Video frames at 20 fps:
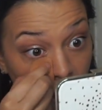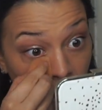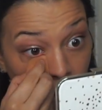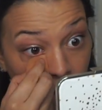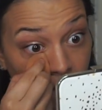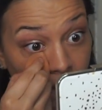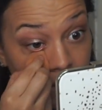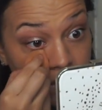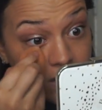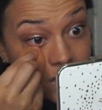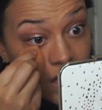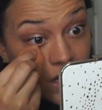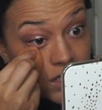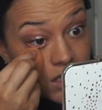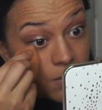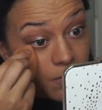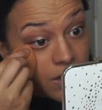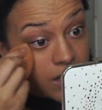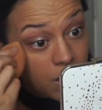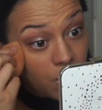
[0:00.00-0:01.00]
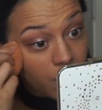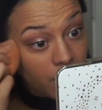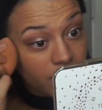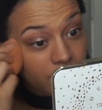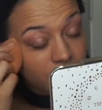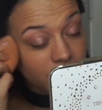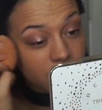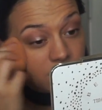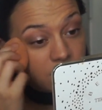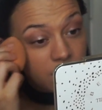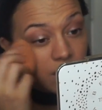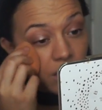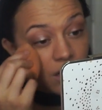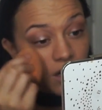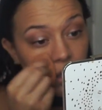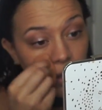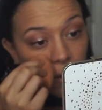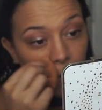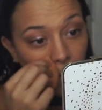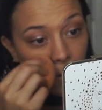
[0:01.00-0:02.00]
And that's not something you want in concealer.
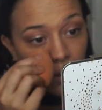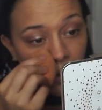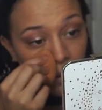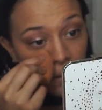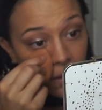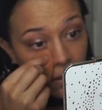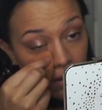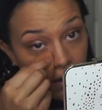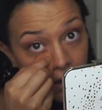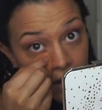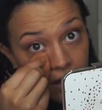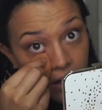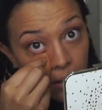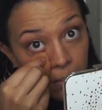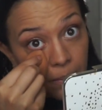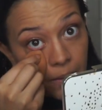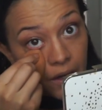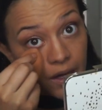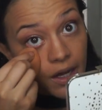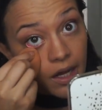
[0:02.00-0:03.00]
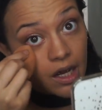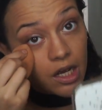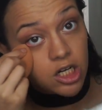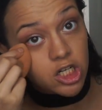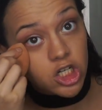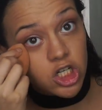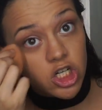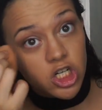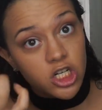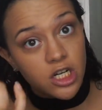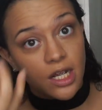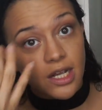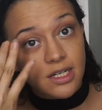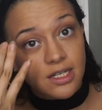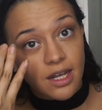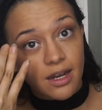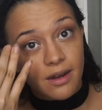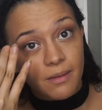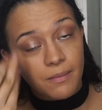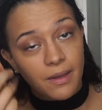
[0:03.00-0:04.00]
You don't want to look like you put a shit
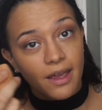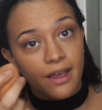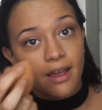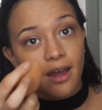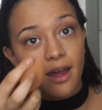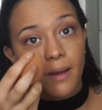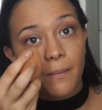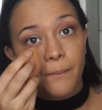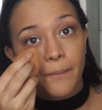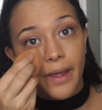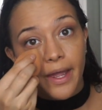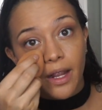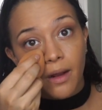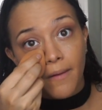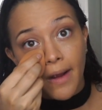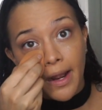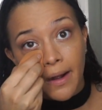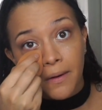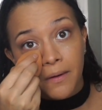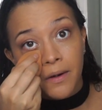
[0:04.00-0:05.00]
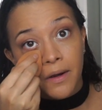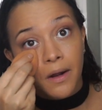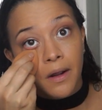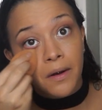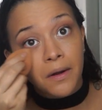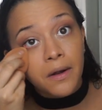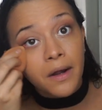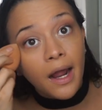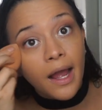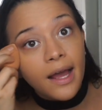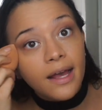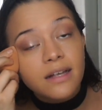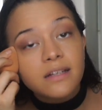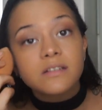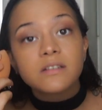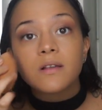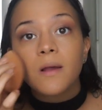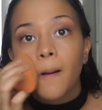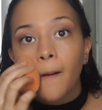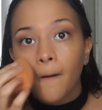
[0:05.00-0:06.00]
ton of makeup like right under your under
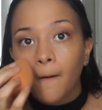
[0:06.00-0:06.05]
eyes.